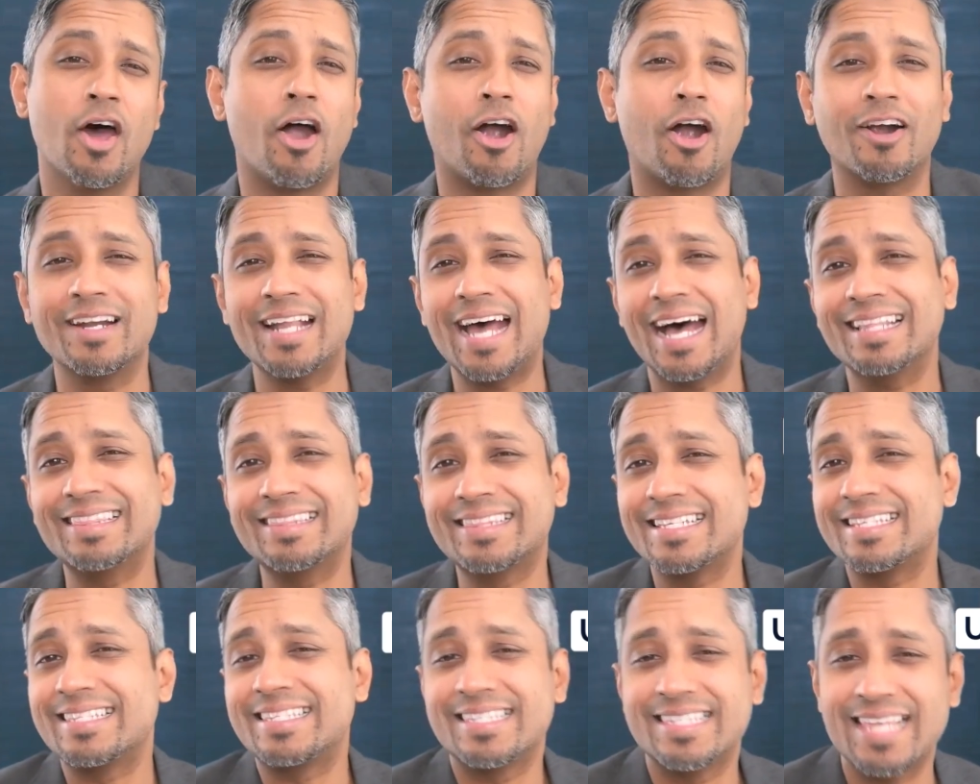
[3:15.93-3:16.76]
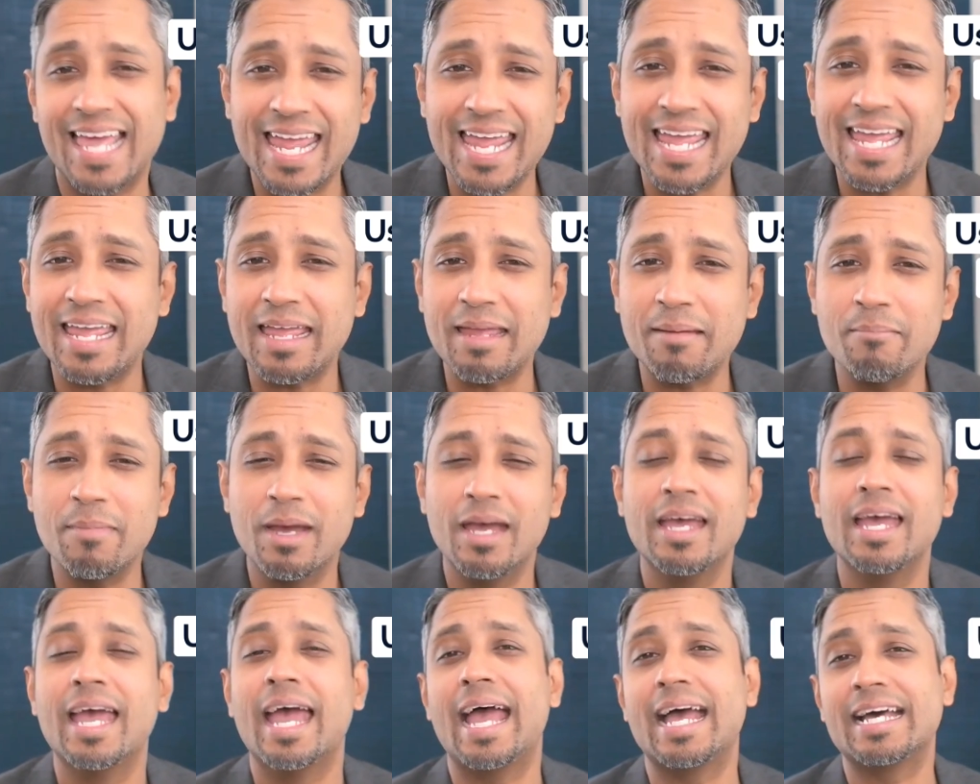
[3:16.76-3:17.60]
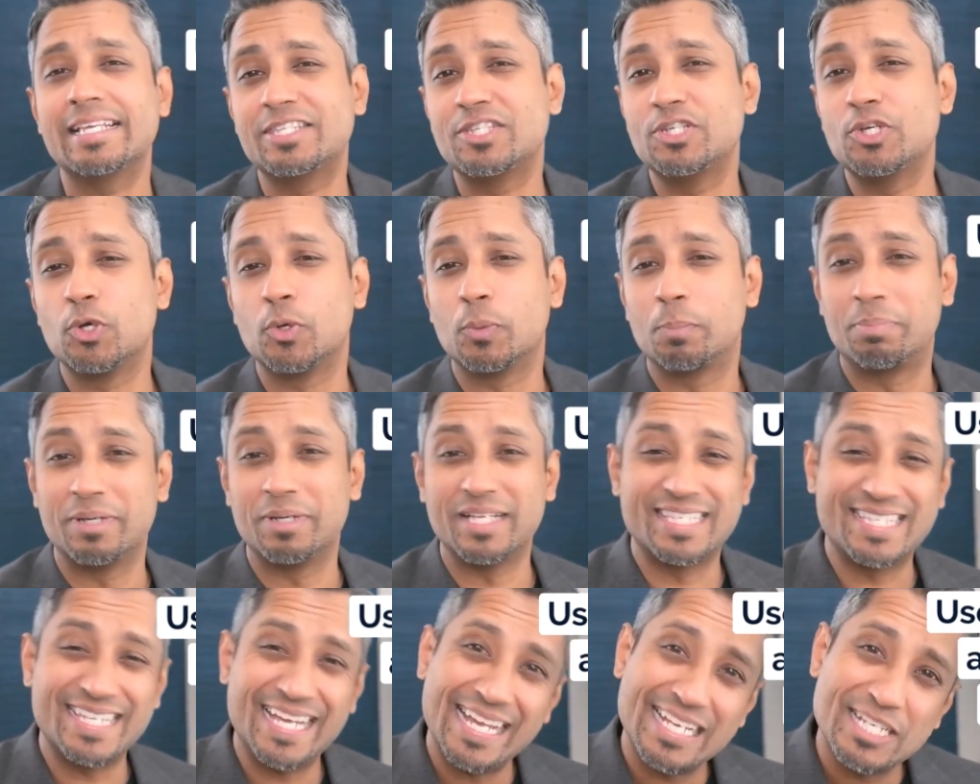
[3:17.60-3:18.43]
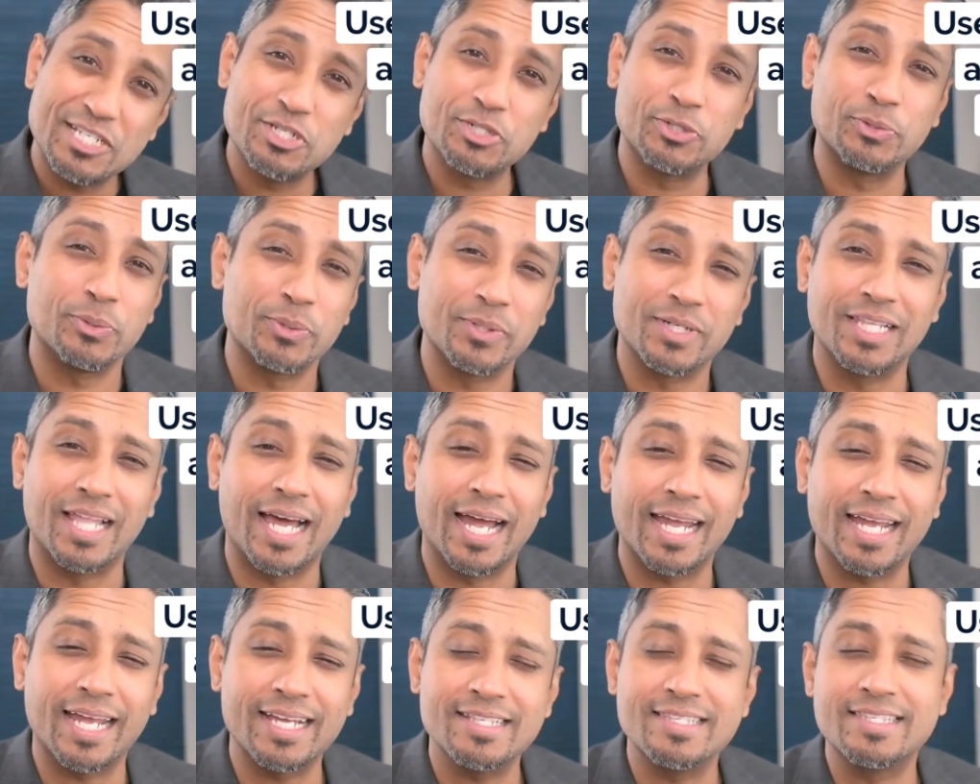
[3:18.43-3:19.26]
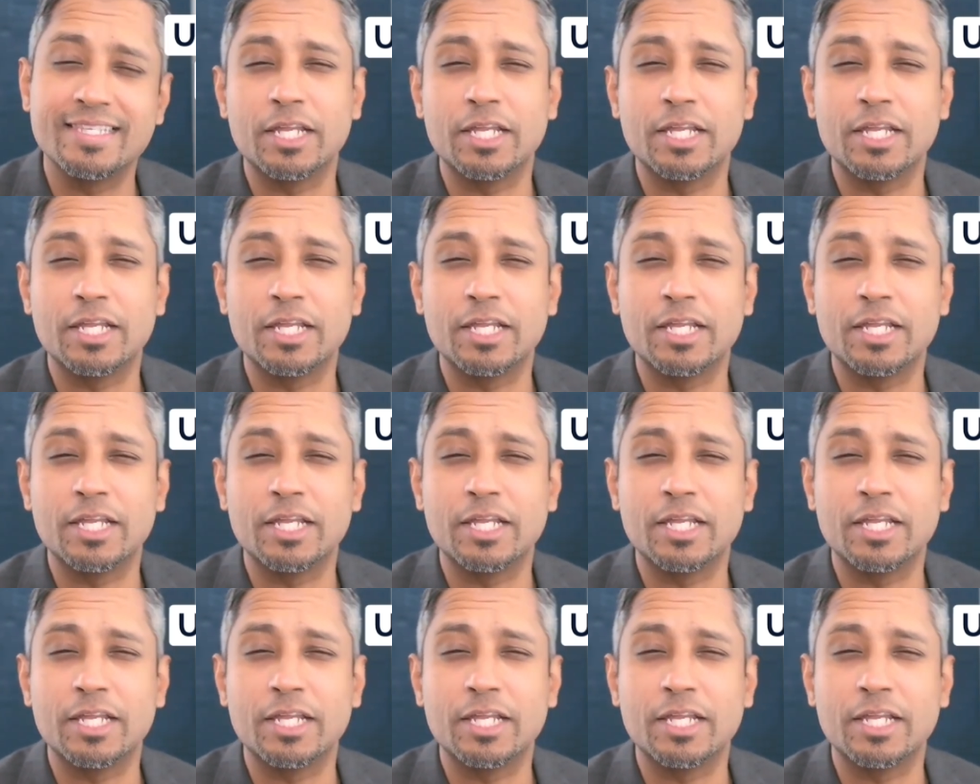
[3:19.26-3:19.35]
are not the same as your potential clients.